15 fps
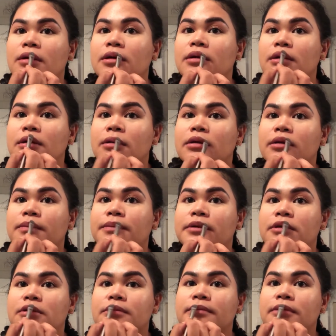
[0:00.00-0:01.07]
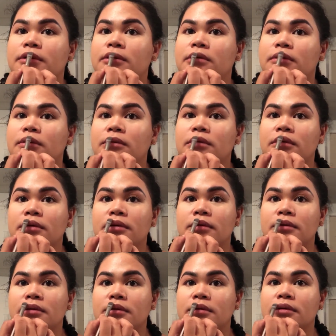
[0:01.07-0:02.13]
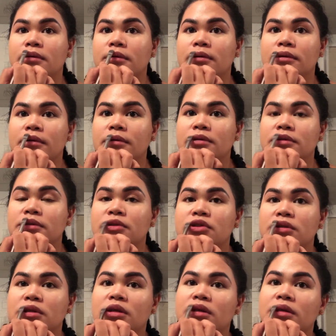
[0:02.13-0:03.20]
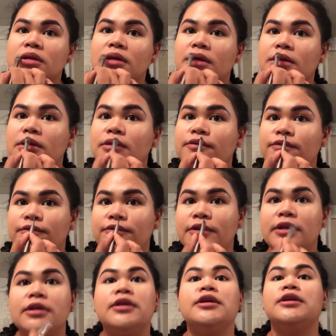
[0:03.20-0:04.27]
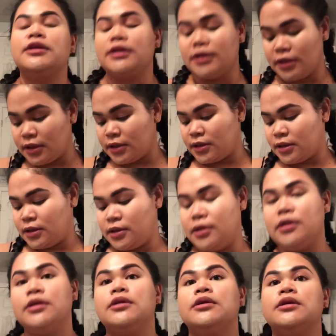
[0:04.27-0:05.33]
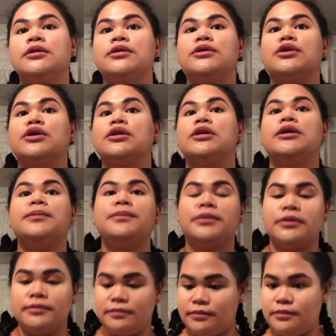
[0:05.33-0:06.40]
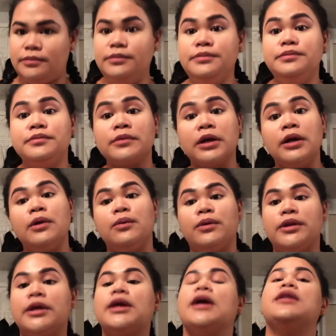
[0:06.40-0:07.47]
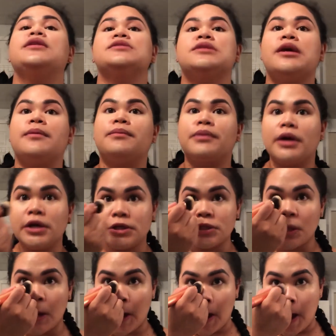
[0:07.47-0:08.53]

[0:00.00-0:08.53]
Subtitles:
And your cupid's bow. Just to get that definity in your lip. With again the same brush.